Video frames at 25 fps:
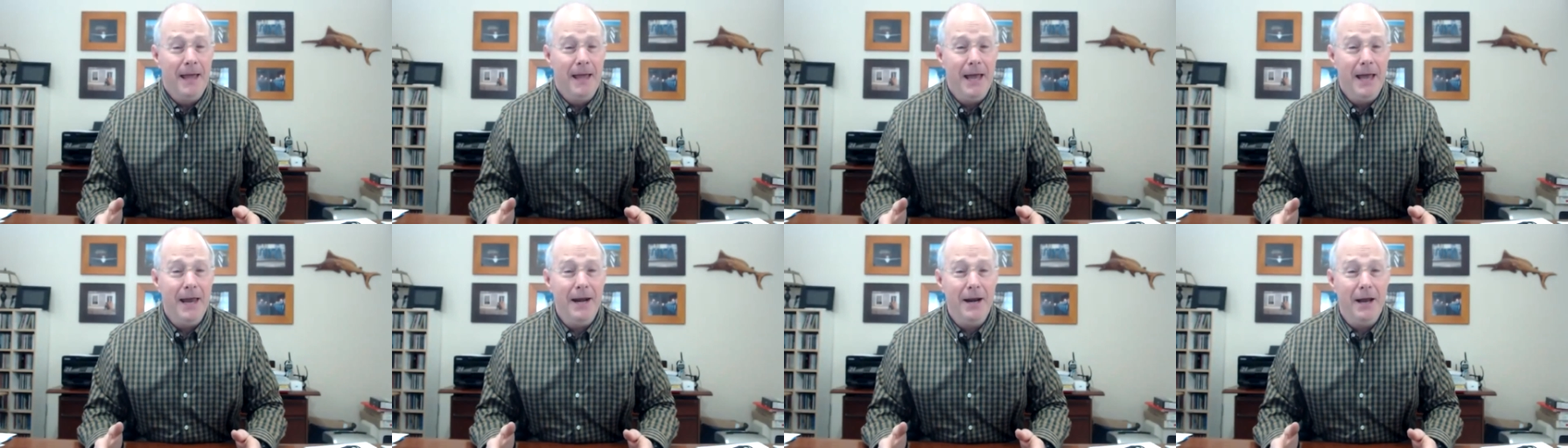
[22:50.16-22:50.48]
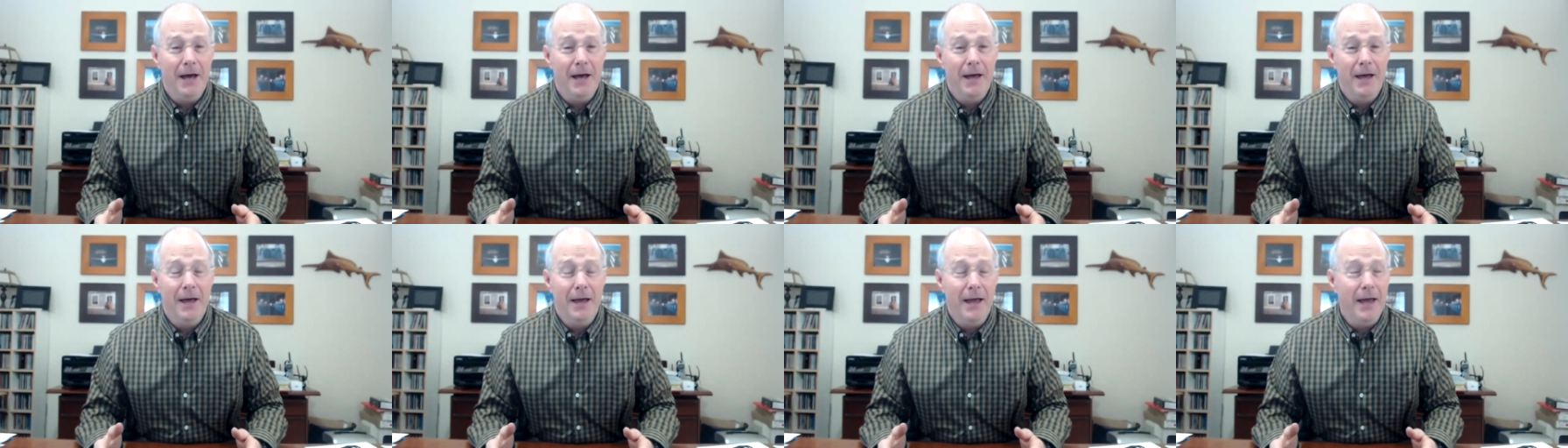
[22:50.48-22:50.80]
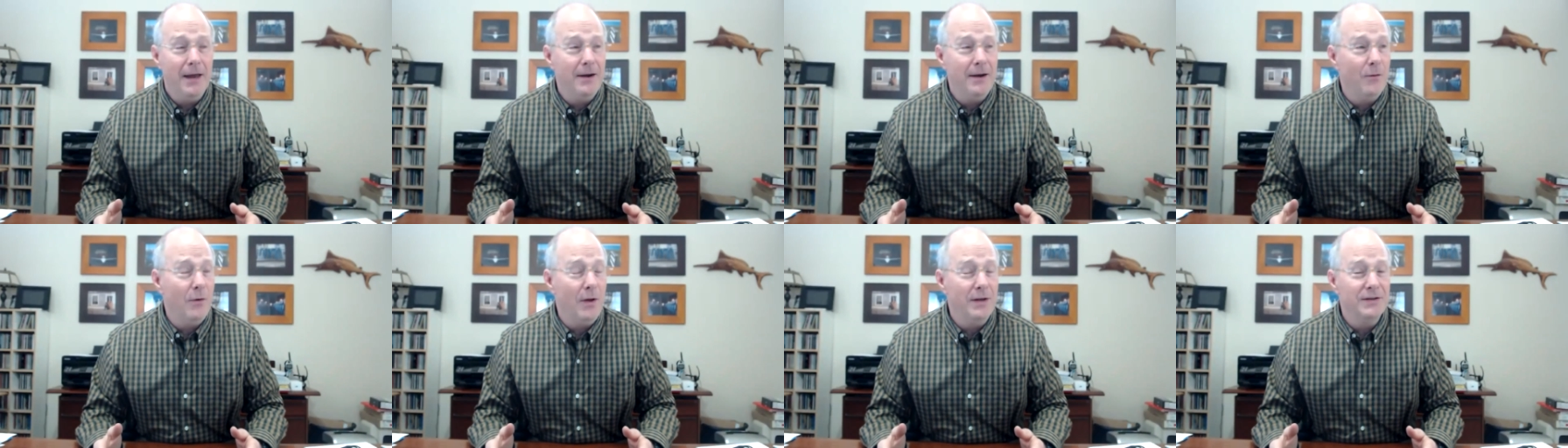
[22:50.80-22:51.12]
And,
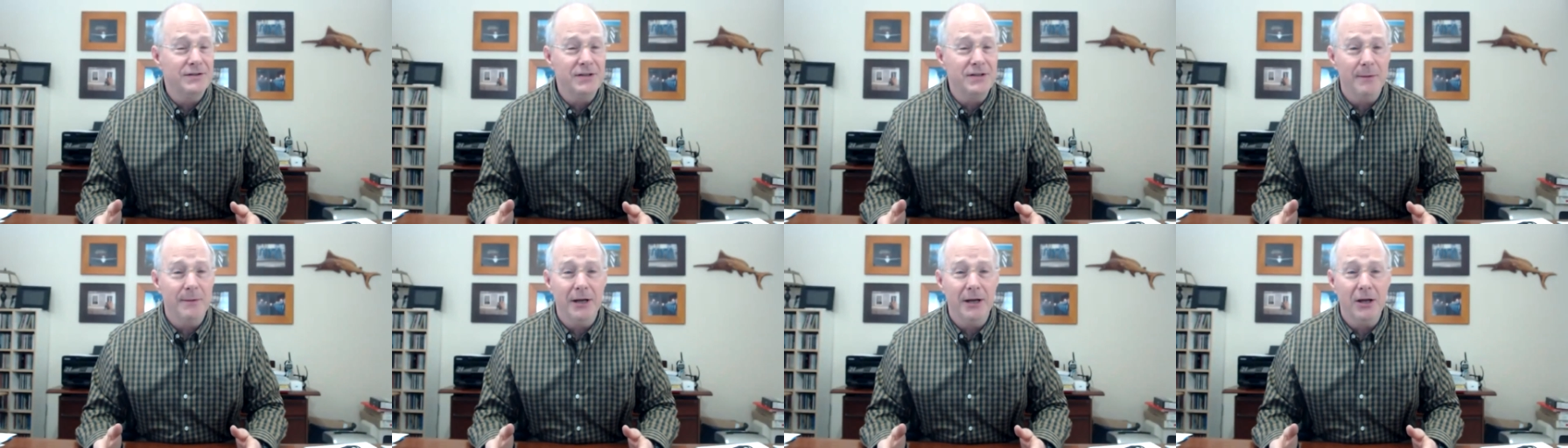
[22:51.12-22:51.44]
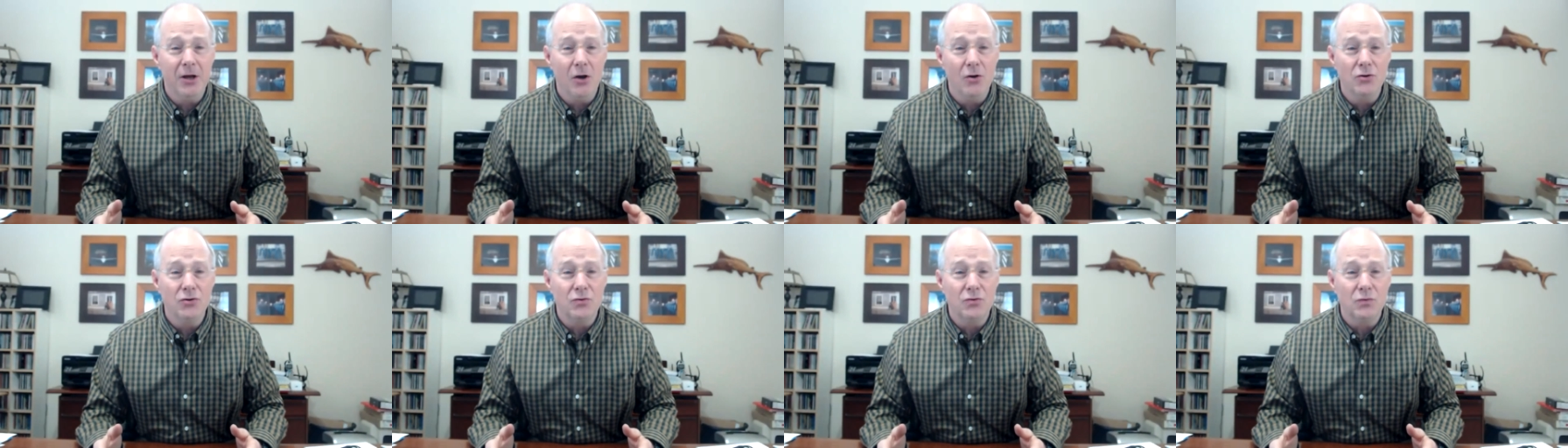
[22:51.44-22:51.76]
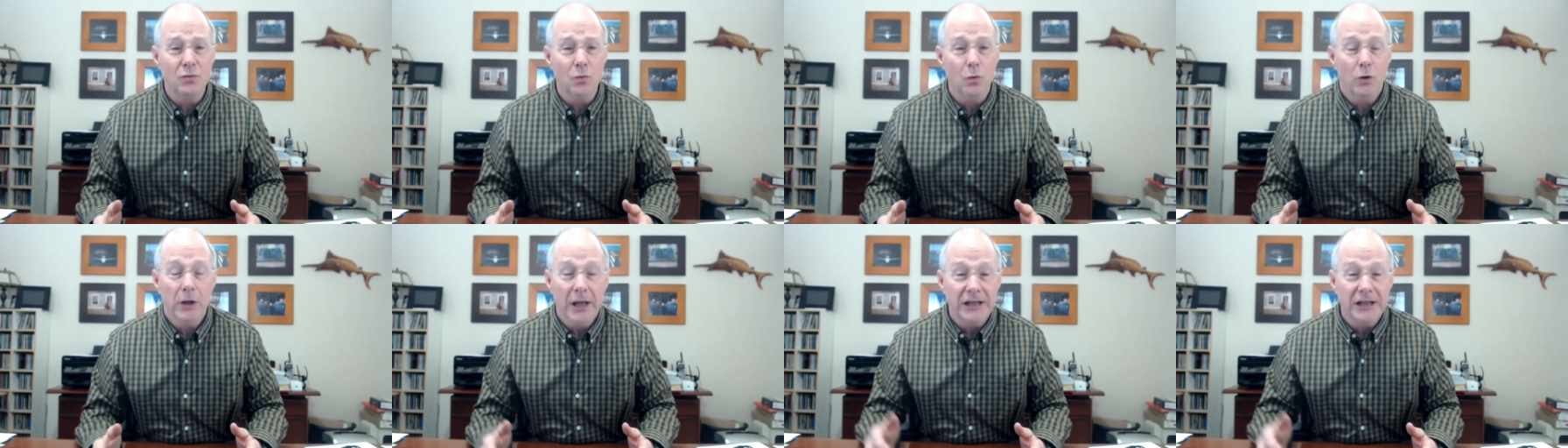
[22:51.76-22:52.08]
and, and somebody goes,
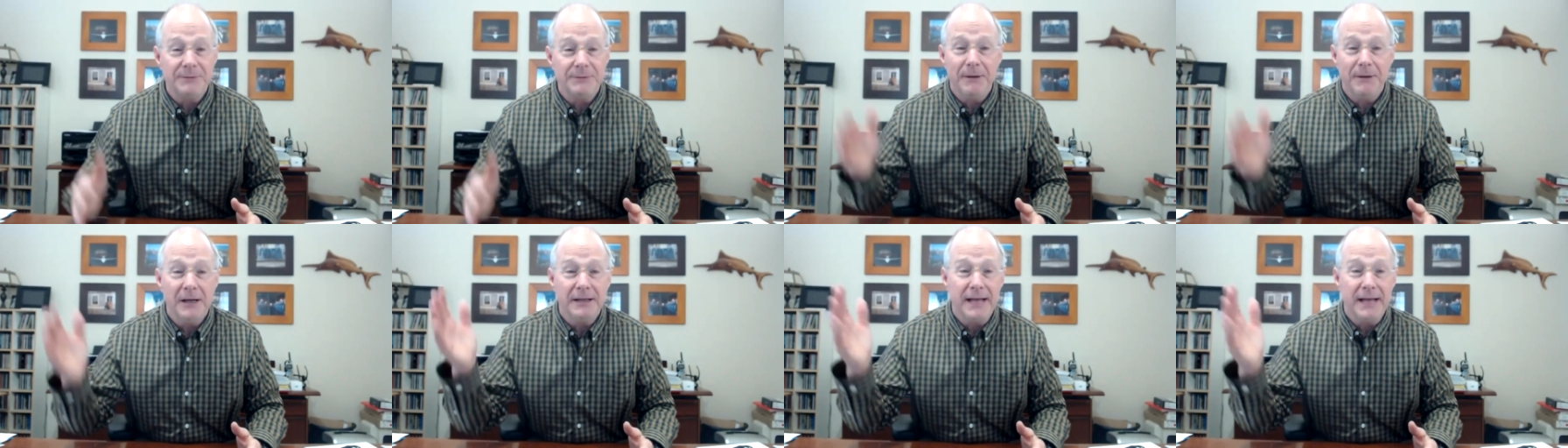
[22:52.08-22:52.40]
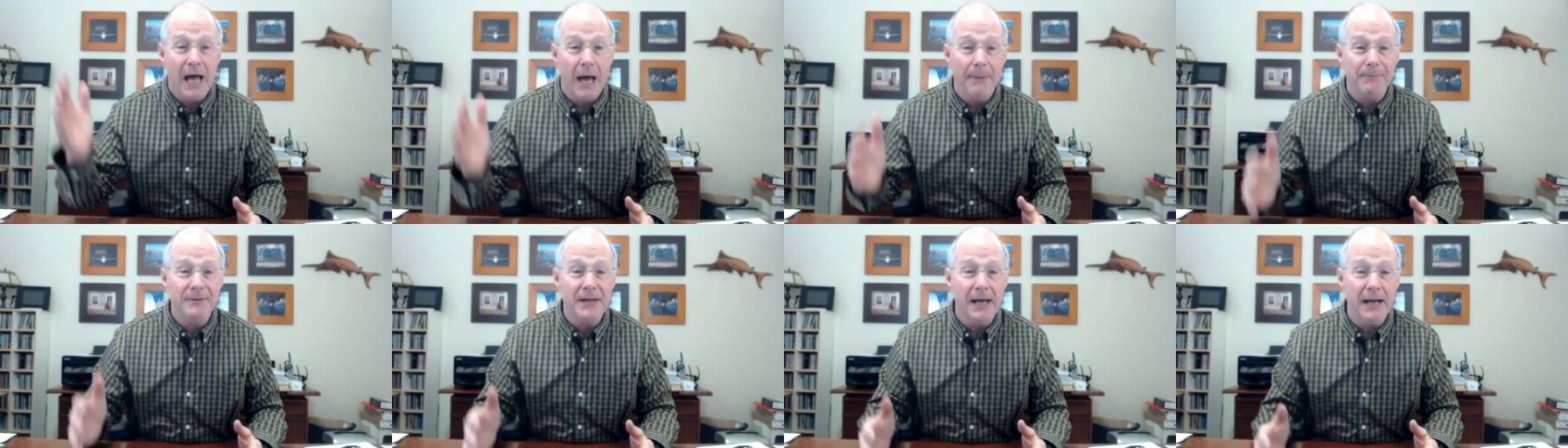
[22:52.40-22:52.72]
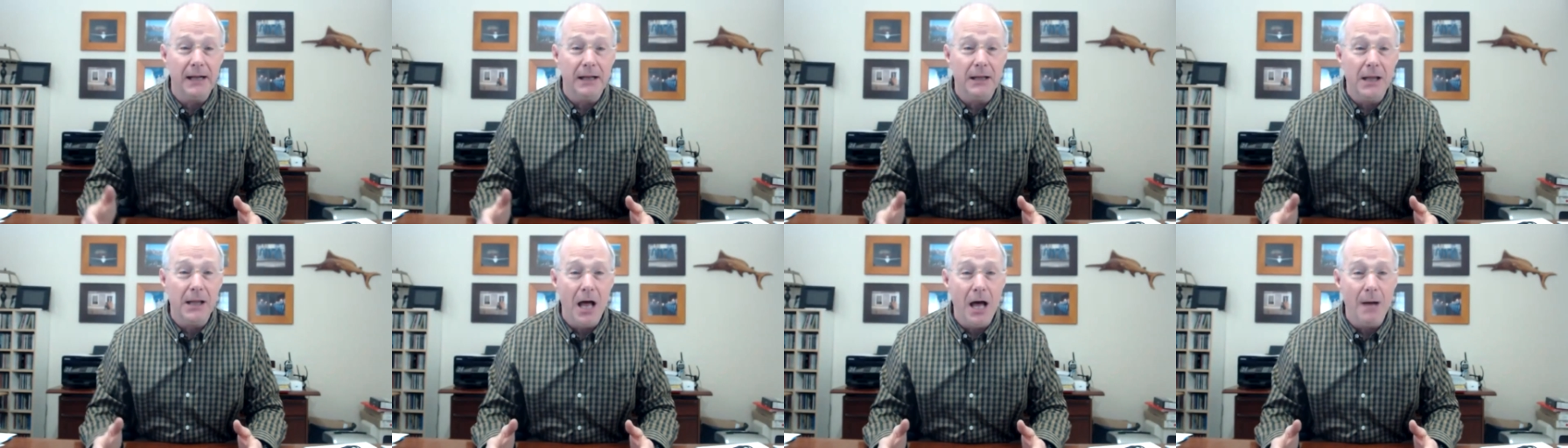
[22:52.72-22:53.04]
well, let's be a top
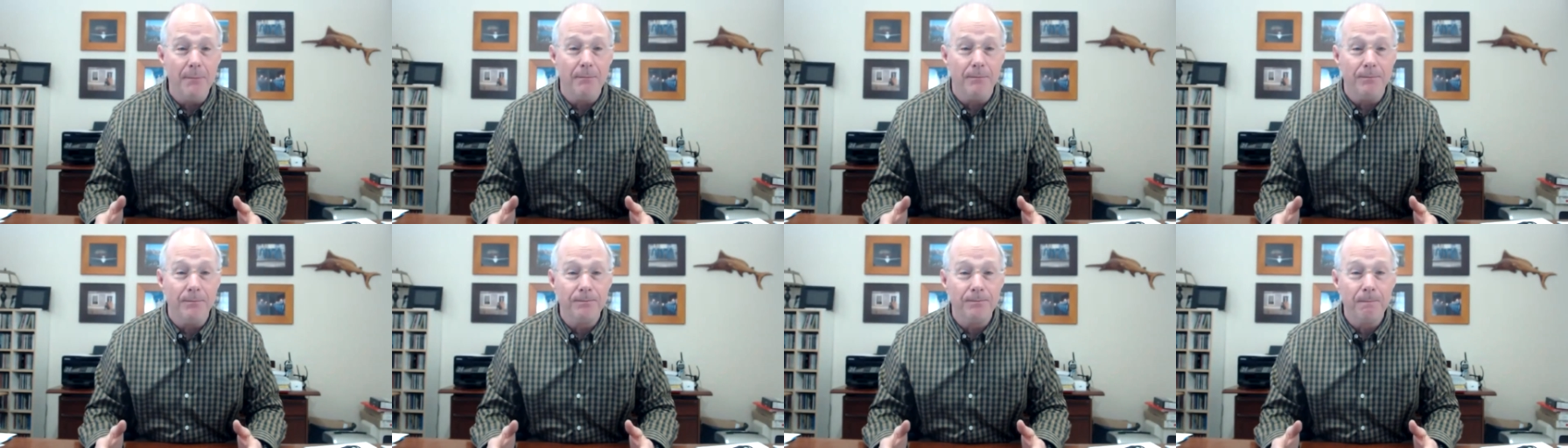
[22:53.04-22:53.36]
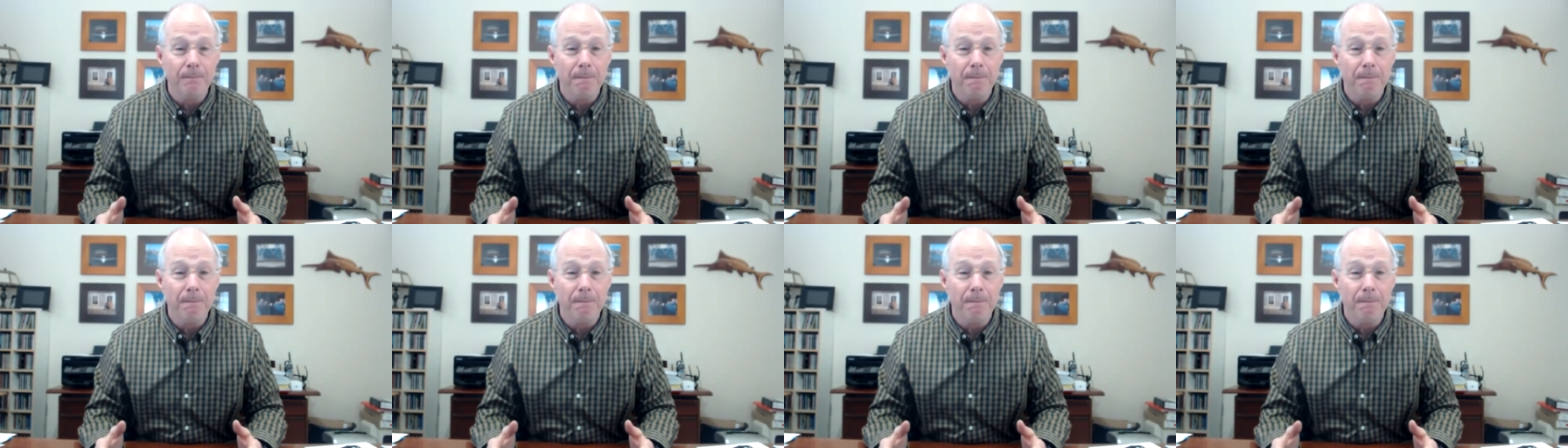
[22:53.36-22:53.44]
10 club.